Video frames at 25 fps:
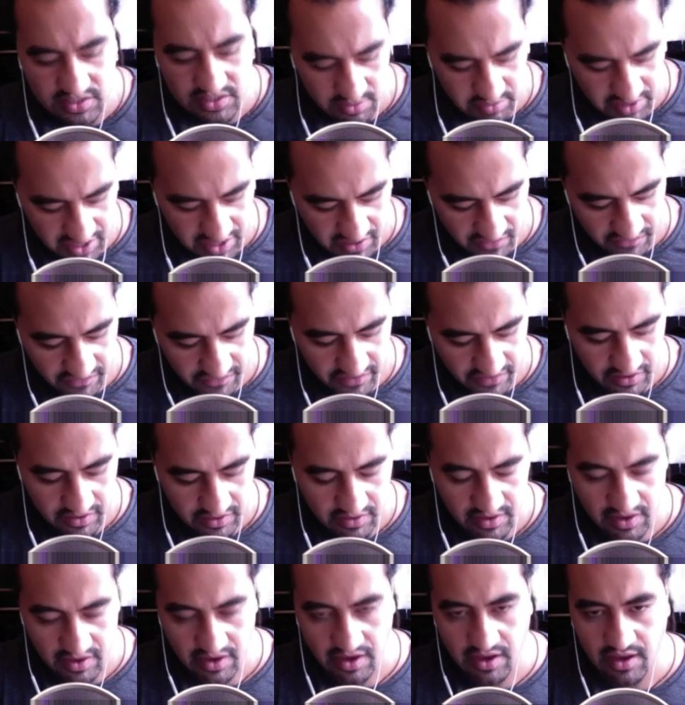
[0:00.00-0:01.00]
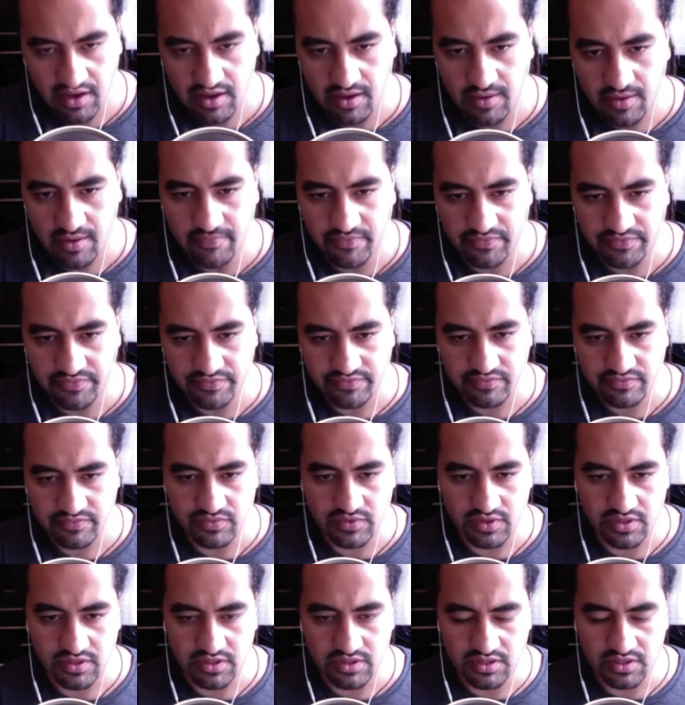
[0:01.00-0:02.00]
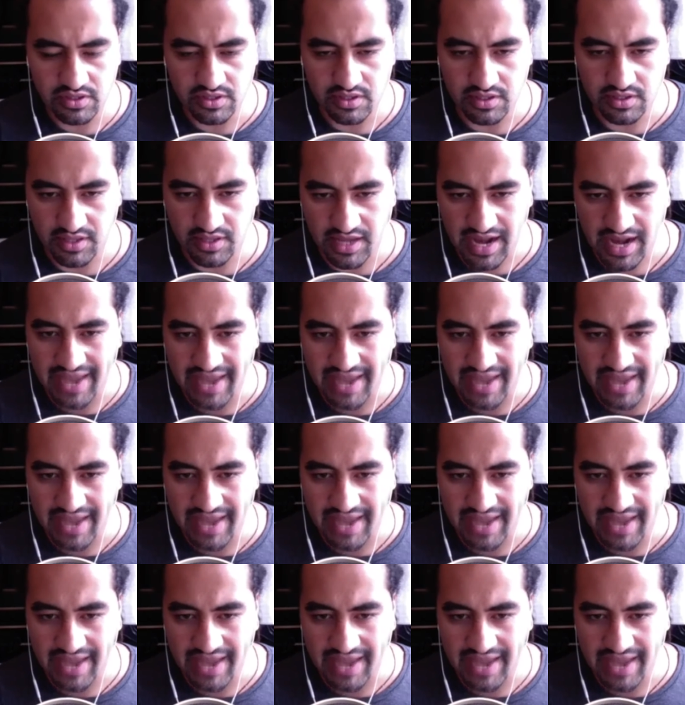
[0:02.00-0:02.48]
a benefit that